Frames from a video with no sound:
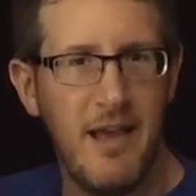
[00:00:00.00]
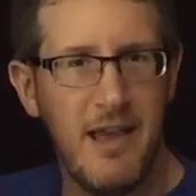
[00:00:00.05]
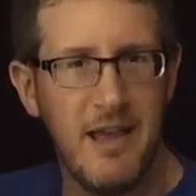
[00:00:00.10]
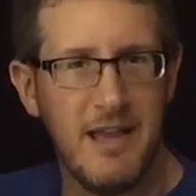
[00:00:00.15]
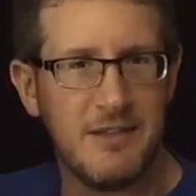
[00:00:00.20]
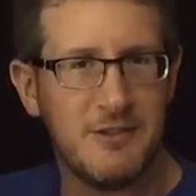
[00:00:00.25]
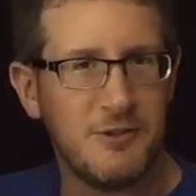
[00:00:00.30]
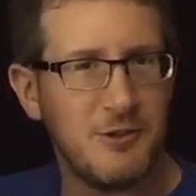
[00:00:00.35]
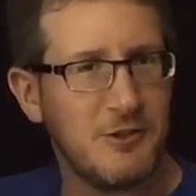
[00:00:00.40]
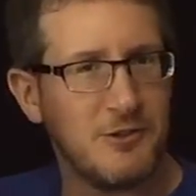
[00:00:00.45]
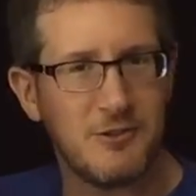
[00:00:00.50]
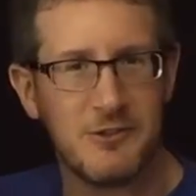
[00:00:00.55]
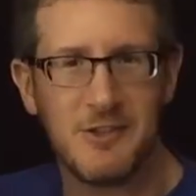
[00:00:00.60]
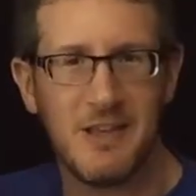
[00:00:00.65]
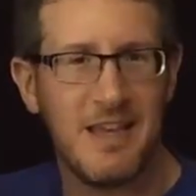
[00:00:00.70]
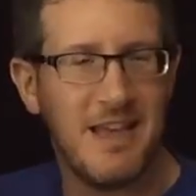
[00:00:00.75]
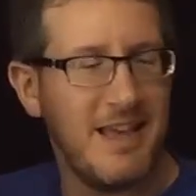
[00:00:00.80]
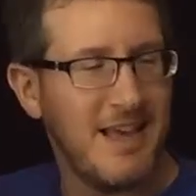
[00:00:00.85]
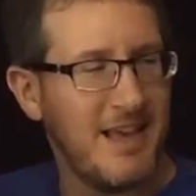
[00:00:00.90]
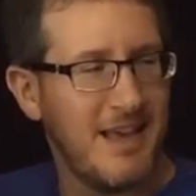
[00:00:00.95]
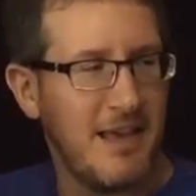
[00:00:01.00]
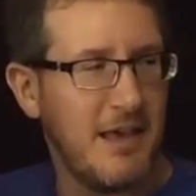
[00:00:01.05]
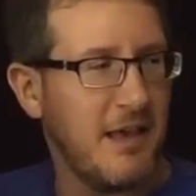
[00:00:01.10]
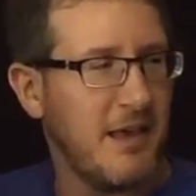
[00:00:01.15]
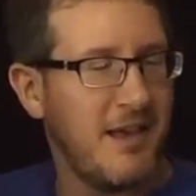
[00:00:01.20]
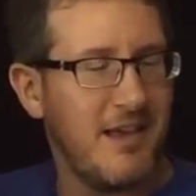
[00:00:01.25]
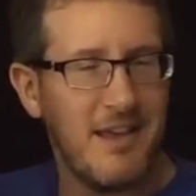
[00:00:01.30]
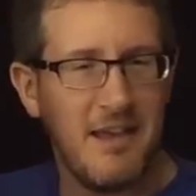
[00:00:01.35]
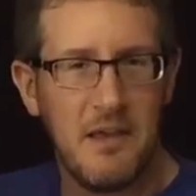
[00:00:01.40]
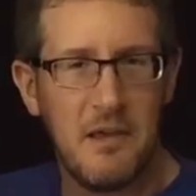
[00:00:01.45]
It just,
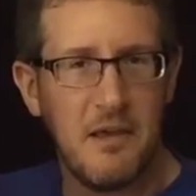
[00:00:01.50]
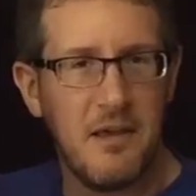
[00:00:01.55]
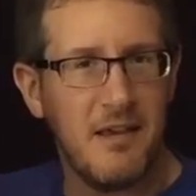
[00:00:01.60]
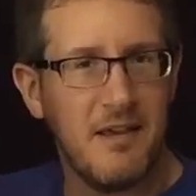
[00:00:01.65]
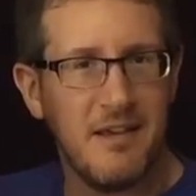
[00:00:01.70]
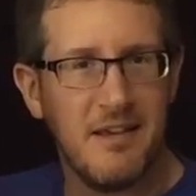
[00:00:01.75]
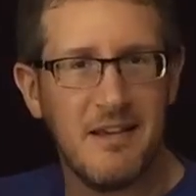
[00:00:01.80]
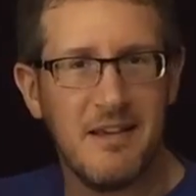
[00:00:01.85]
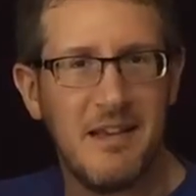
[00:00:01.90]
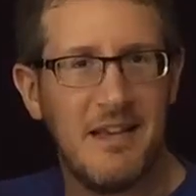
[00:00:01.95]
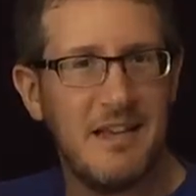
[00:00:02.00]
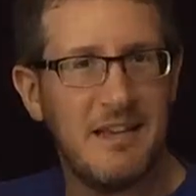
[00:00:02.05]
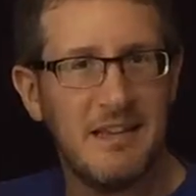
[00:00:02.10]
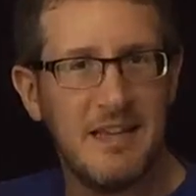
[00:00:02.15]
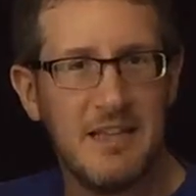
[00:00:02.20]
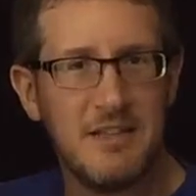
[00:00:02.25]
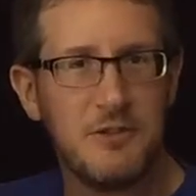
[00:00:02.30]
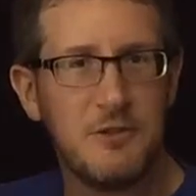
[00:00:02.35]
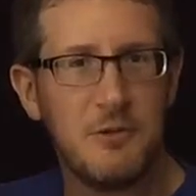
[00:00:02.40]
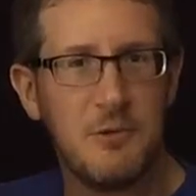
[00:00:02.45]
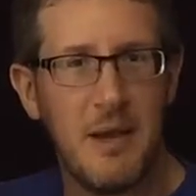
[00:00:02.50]
unless